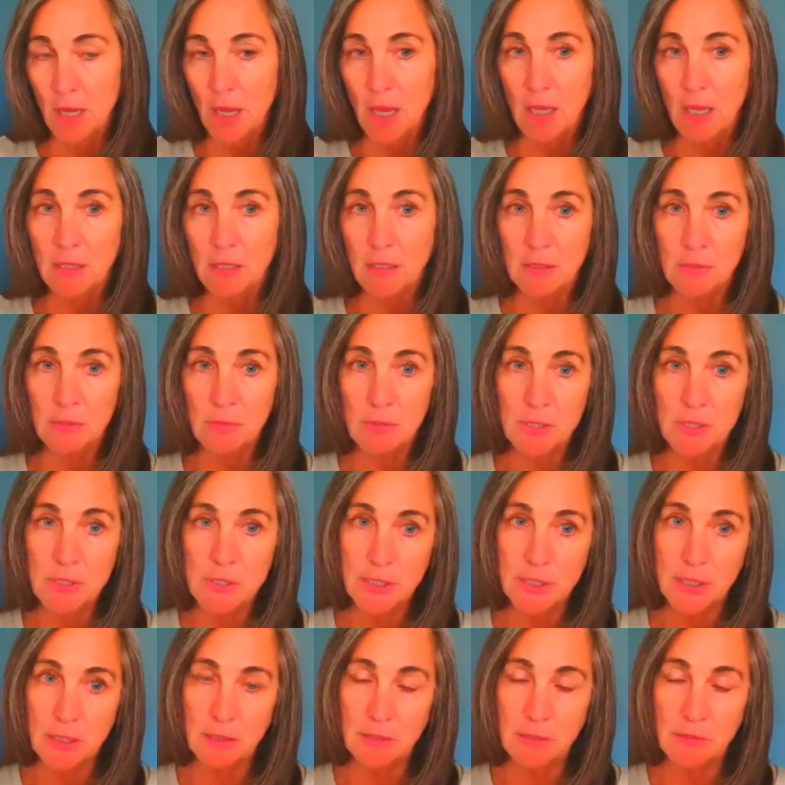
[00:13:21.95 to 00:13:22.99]
And in order
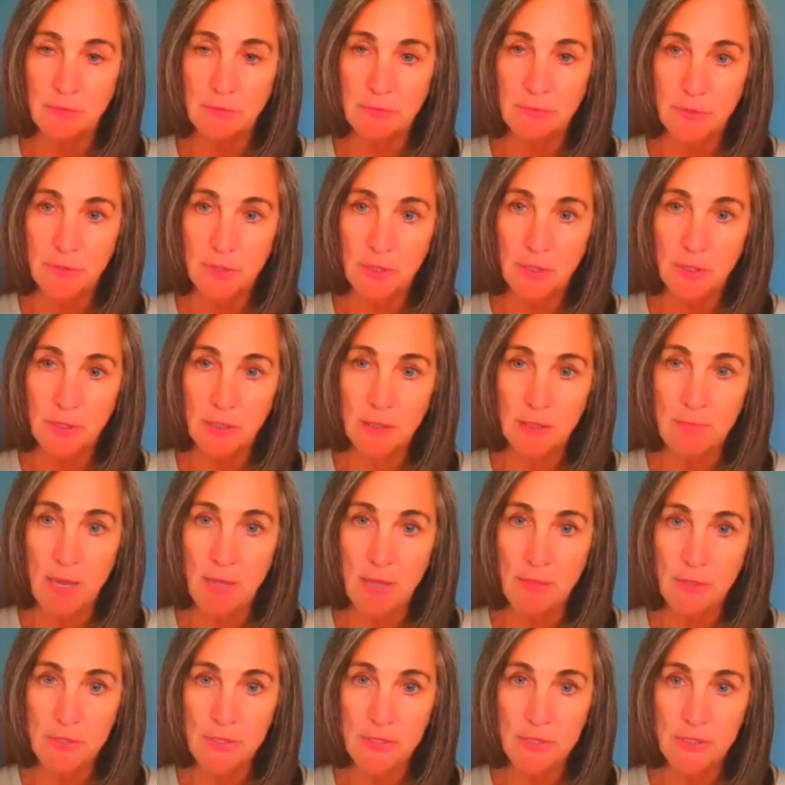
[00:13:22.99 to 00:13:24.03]
to convert
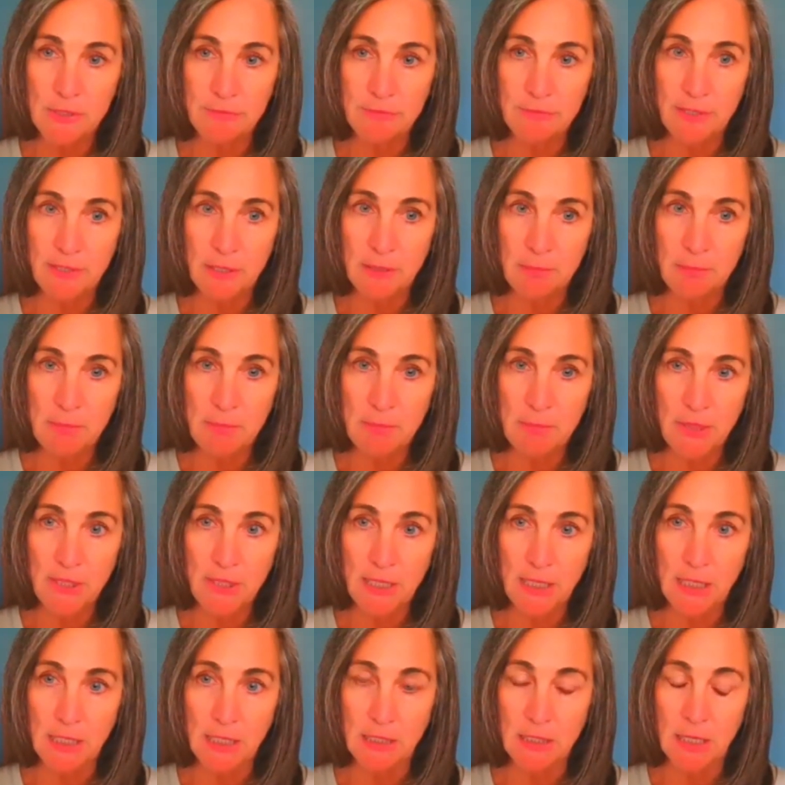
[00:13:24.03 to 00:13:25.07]

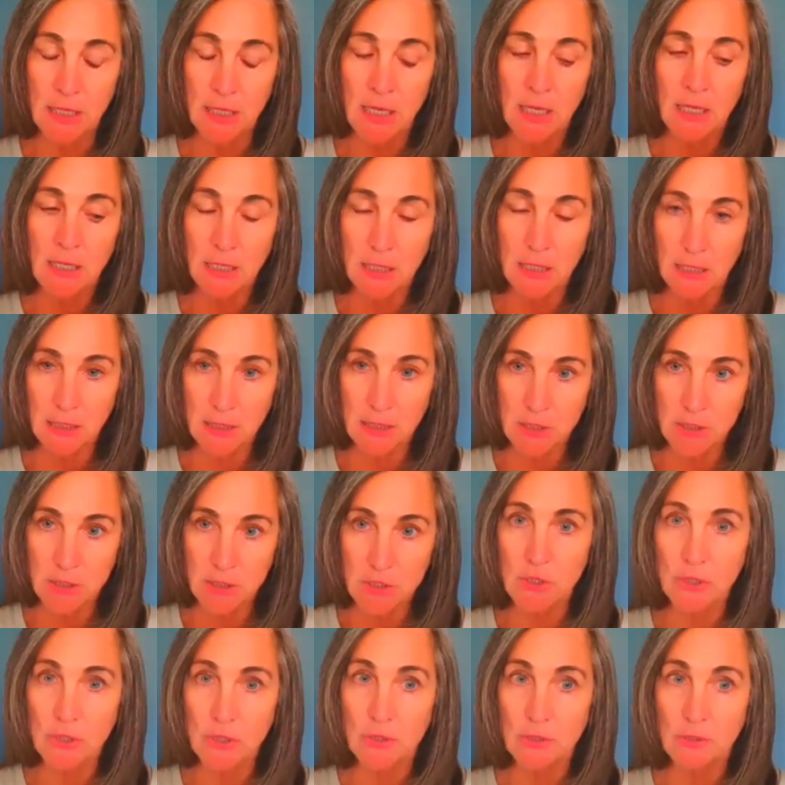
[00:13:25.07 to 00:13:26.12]
methylsulfonomethane
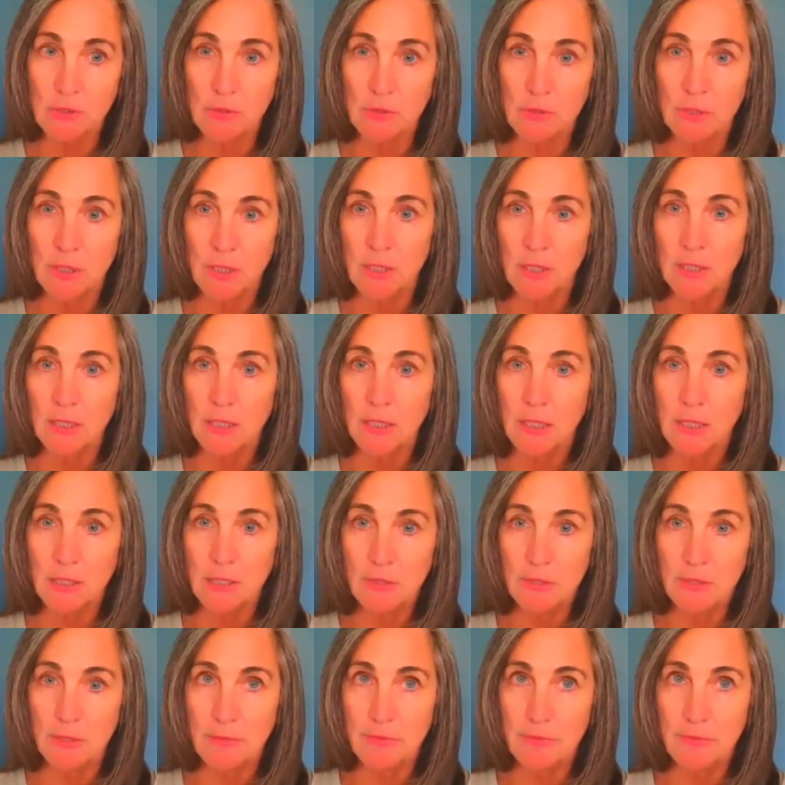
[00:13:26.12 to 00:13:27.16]
into
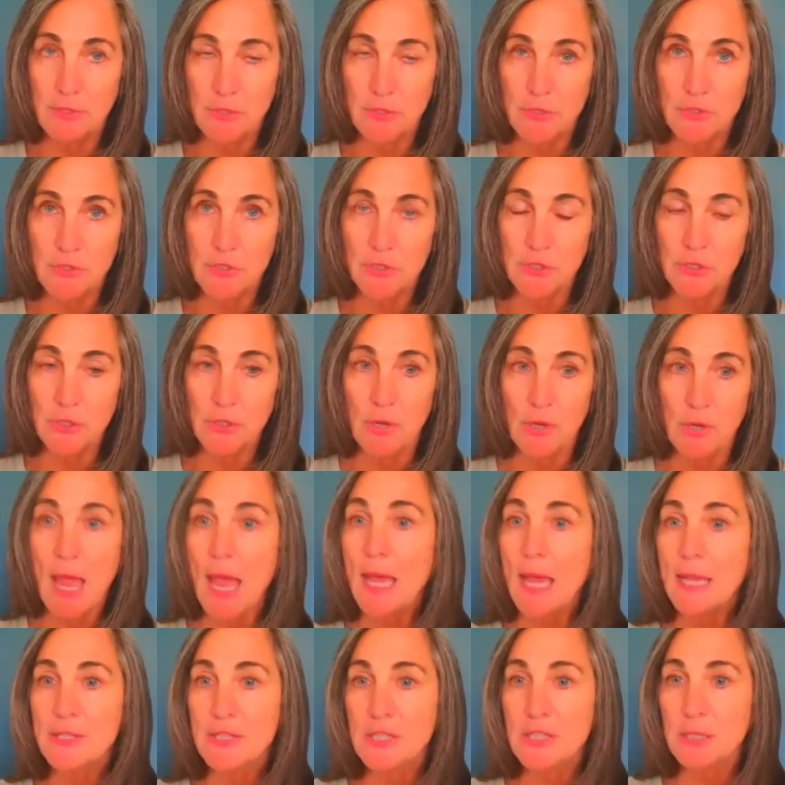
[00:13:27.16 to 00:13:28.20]
either of those two
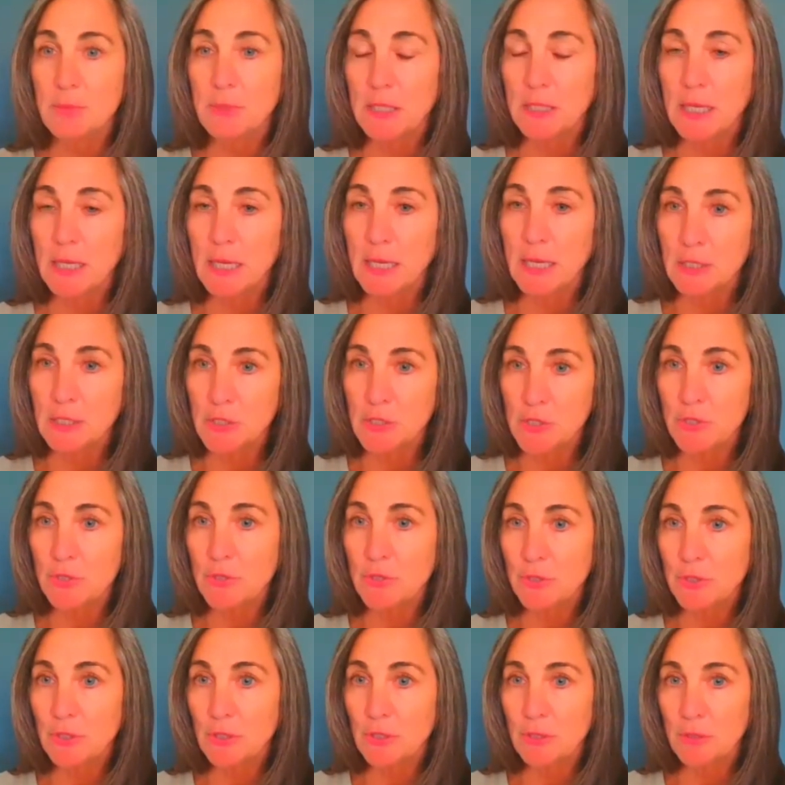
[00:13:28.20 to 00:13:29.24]
has to be an
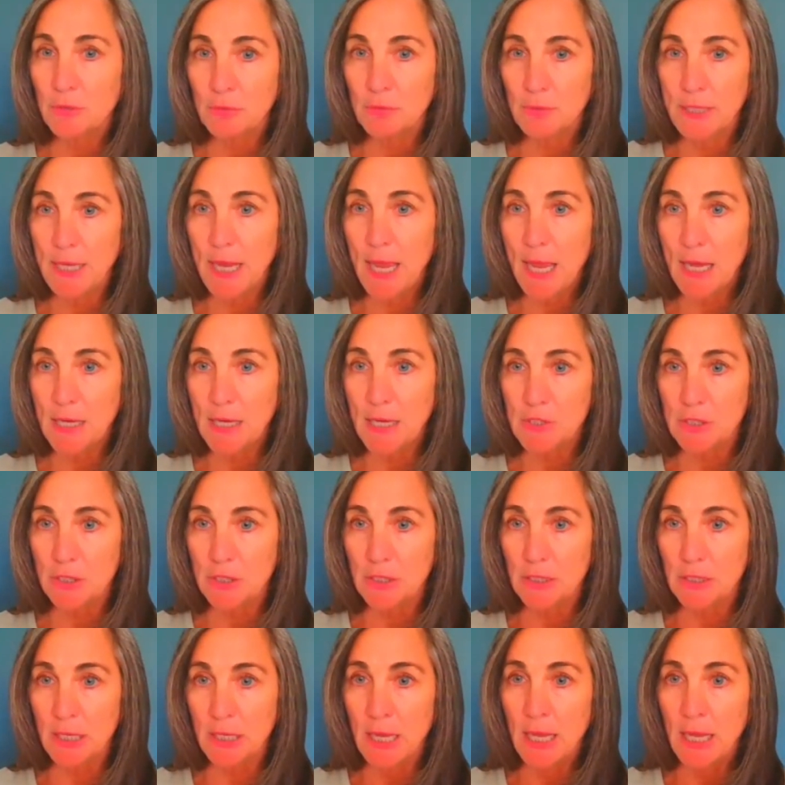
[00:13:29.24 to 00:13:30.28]
internal
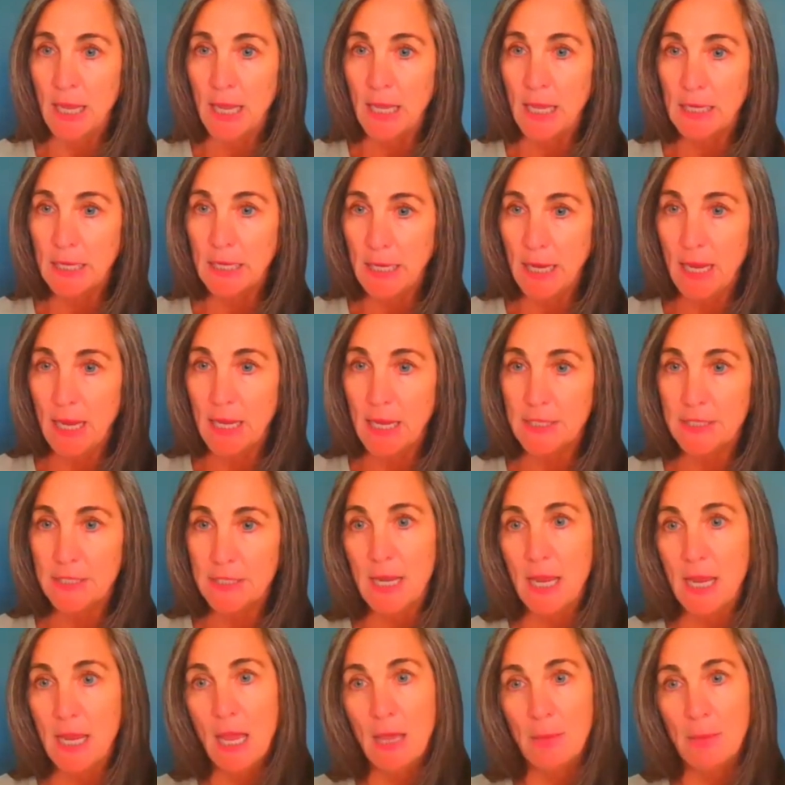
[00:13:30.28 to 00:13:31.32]
reaction and it has
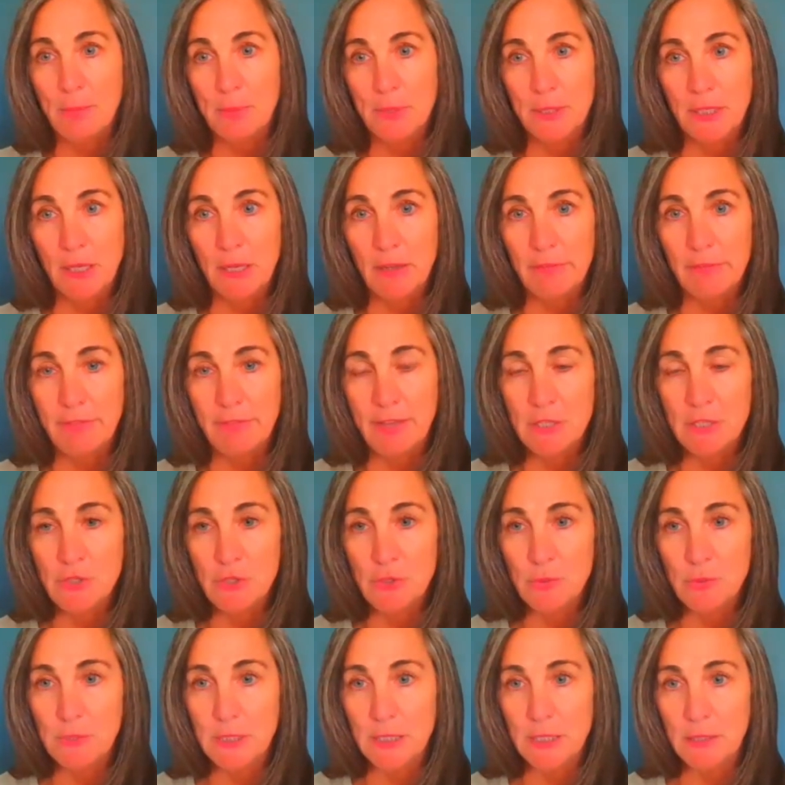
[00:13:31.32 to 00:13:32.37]
to happen
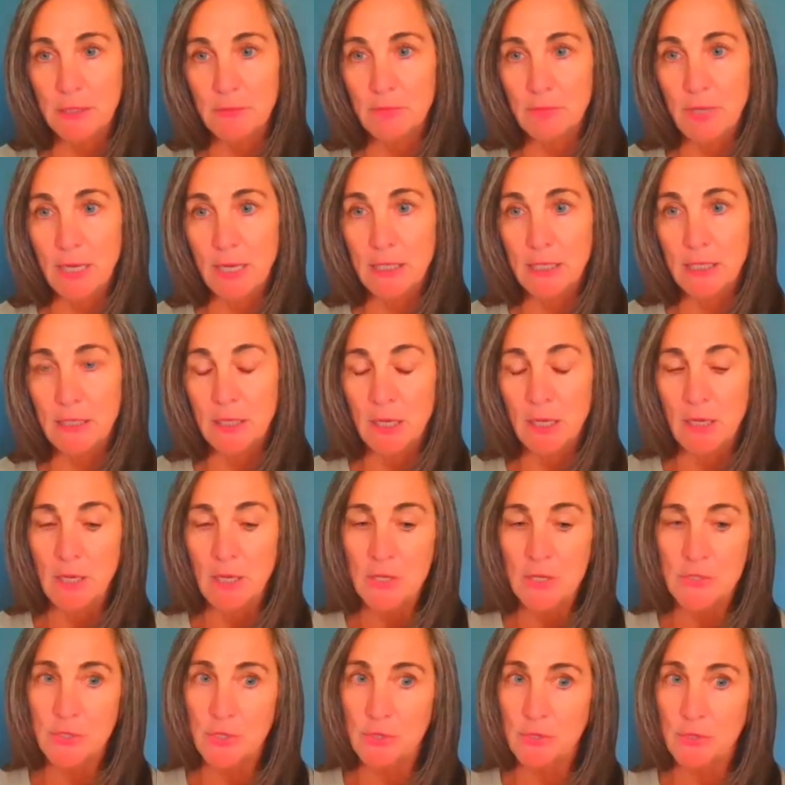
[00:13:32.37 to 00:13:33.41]
eventually, right?
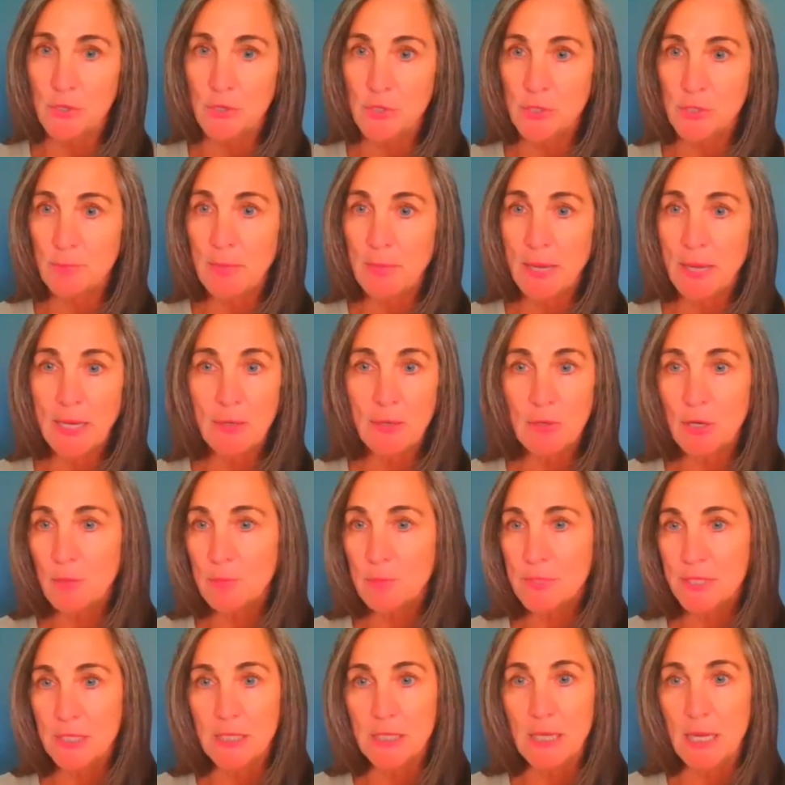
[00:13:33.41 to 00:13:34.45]
So those
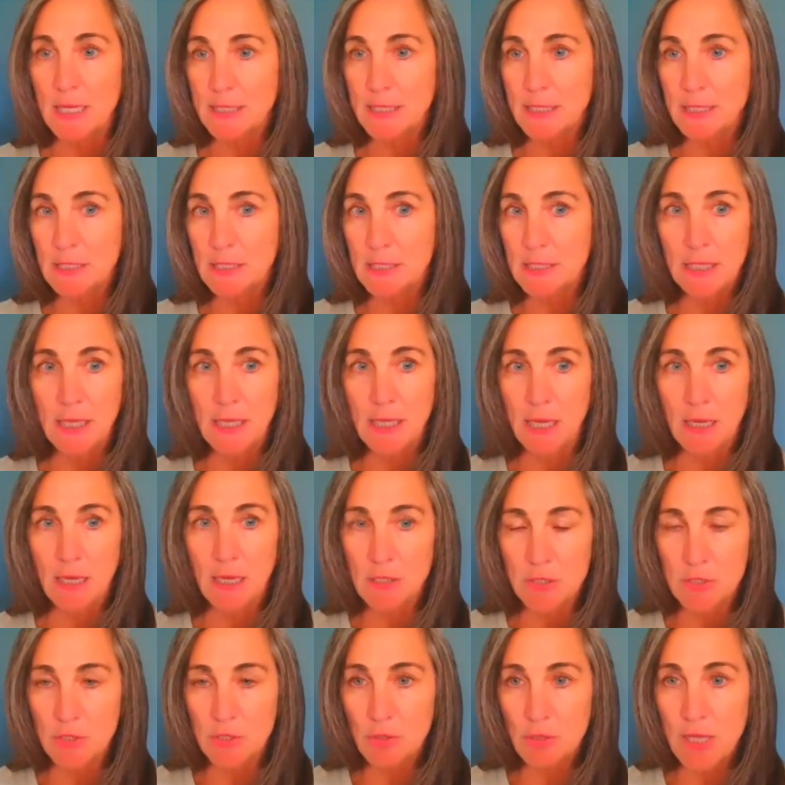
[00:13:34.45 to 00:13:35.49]
microbes in us, they
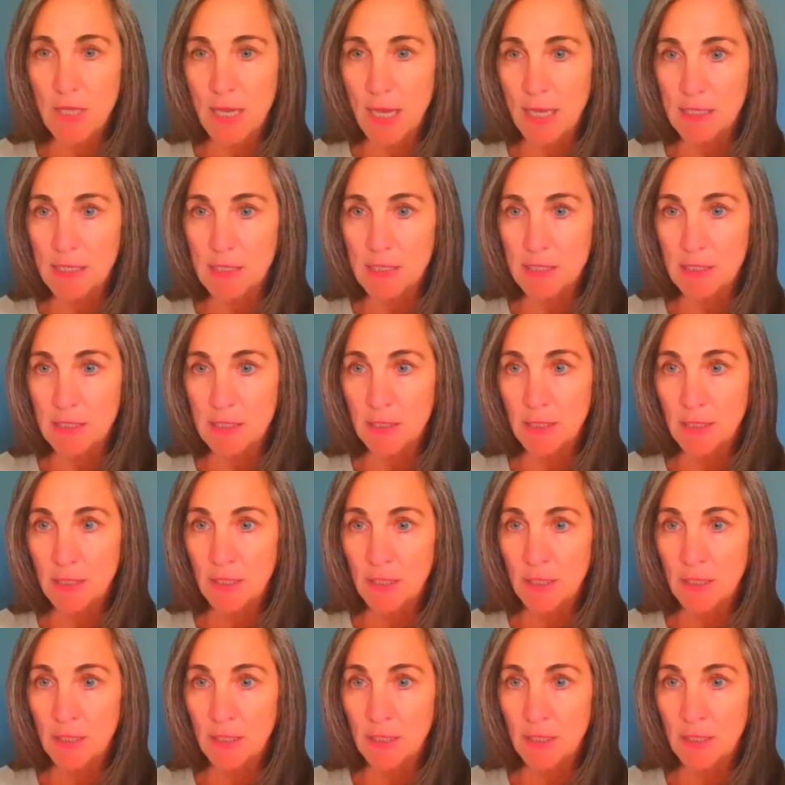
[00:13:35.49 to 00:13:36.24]
can't do that.